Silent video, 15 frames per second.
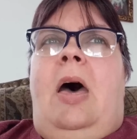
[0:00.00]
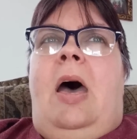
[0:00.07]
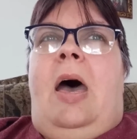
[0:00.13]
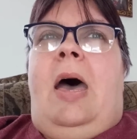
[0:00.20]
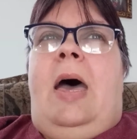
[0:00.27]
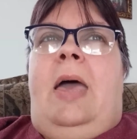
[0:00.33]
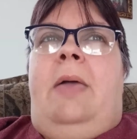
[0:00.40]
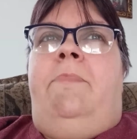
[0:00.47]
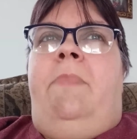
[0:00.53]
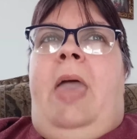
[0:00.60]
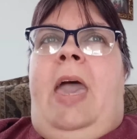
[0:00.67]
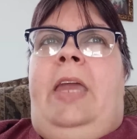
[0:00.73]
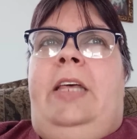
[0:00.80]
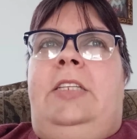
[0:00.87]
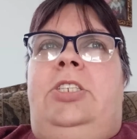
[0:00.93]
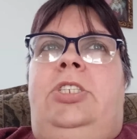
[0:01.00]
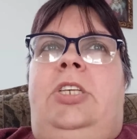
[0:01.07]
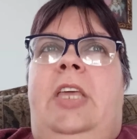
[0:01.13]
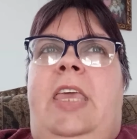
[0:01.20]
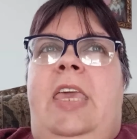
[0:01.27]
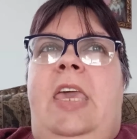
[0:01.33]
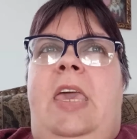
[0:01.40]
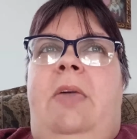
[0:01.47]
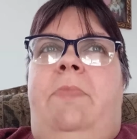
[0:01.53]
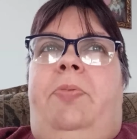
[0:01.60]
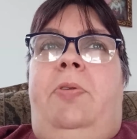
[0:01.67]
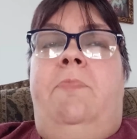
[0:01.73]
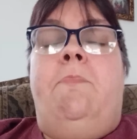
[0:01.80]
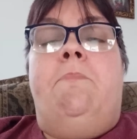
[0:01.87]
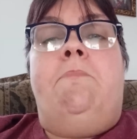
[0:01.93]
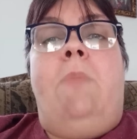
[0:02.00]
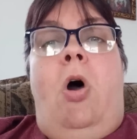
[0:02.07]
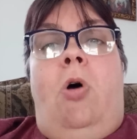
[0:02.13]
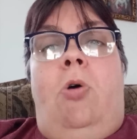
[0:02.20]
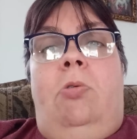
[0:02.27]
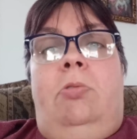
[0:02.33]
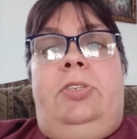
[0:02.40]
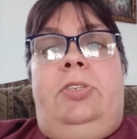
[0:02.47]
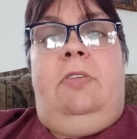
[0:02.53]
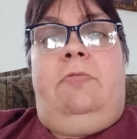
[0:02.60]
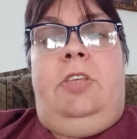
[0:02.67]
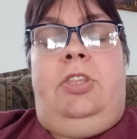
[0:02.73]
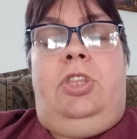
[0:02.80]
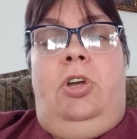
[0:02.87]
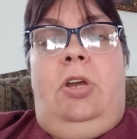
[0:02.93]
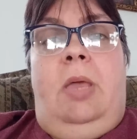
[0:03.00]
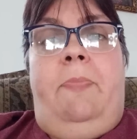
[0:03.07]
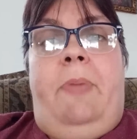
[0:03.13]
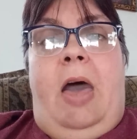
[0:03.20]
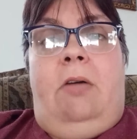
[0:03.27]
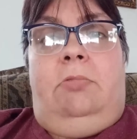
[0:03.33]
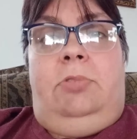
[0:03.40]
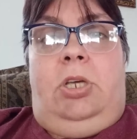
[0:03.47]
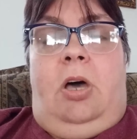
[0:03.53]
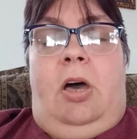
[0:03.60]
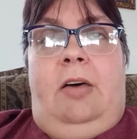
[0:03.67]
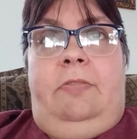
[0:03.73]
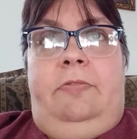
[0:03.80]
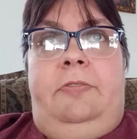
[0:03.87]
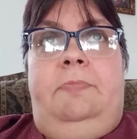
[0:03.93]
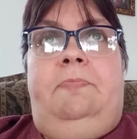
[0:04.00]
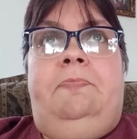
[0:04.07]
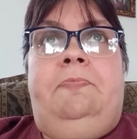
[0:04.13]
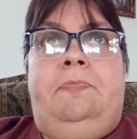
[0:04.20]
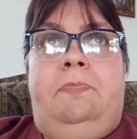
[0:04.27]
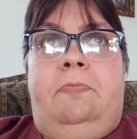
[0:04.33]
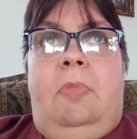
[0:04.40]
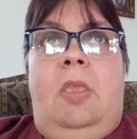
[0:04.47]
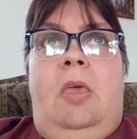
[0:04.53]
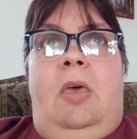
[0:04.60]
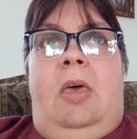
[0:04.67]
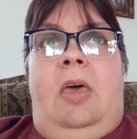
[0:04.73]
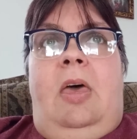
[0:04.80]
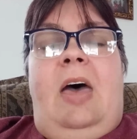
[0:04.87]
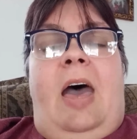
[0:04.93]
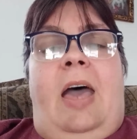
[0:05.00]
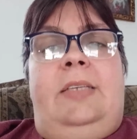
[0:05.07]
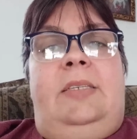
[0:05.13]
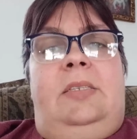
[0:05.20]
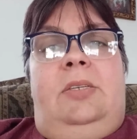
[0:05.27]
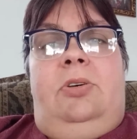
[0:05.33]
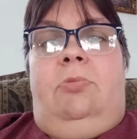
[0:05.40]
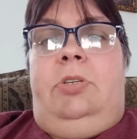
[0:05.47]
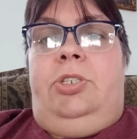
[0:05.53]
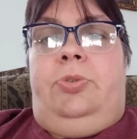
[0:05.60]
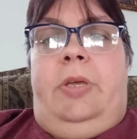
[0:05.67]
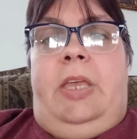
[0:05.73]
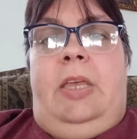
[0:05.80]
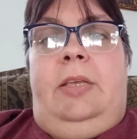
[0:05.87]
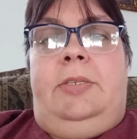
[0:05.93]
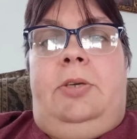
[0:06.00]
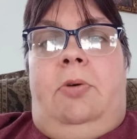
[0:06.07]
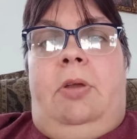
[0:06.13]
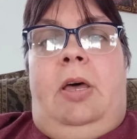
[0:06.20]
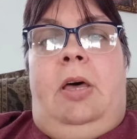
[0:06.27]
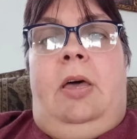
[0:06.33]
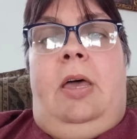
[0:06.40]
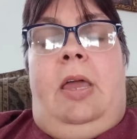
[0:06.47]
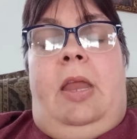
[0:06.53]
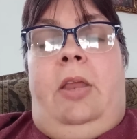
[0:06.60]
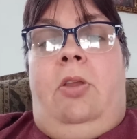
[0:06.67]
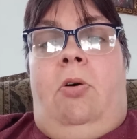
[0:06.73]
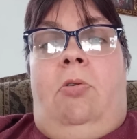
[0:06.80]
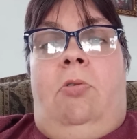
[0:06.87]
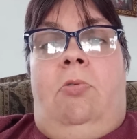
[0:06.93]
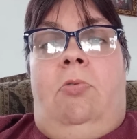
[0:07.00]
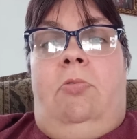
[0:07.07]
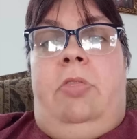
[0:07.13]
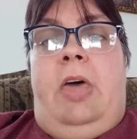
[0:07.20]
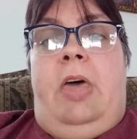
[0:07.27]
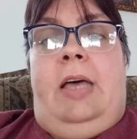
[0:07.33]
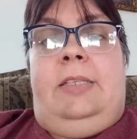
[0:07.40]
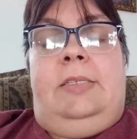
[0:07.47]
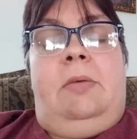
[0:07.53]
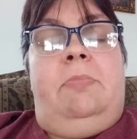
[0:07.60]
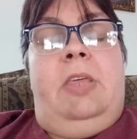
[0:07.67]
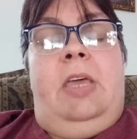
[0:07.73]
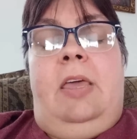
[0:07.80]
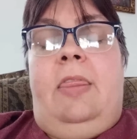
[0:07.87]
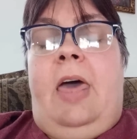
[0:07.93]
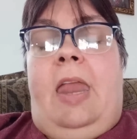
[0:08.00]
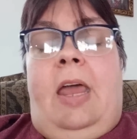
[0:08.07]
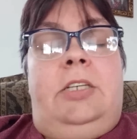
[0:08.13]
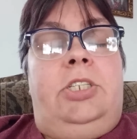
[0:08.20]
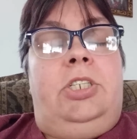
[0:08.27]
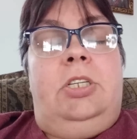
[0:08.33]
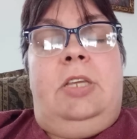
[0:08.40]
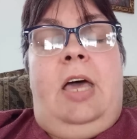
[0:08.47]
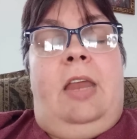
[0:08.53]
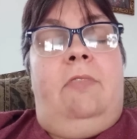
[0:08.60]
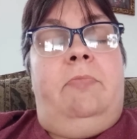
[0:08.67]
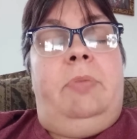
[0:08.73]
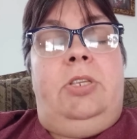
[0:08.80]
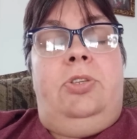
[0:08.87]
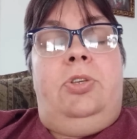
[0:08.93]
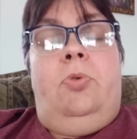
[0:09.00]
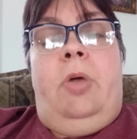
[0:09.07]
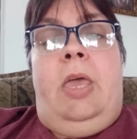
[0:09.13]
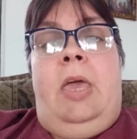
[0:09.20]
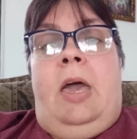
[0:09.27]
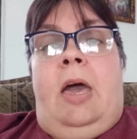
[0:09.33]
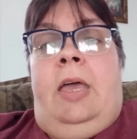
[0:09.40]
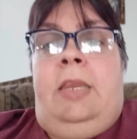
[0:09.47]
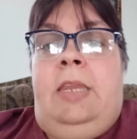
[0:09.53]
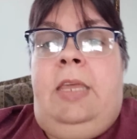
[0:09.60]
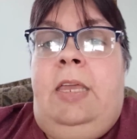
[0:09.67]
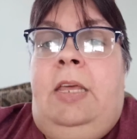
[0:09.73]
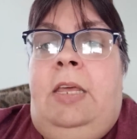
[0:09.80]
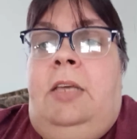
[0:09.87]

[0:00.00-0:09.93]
I managed to keep most 30 pounds off. I still was drinking soda, and I know that's something that I should not have been doing. I needed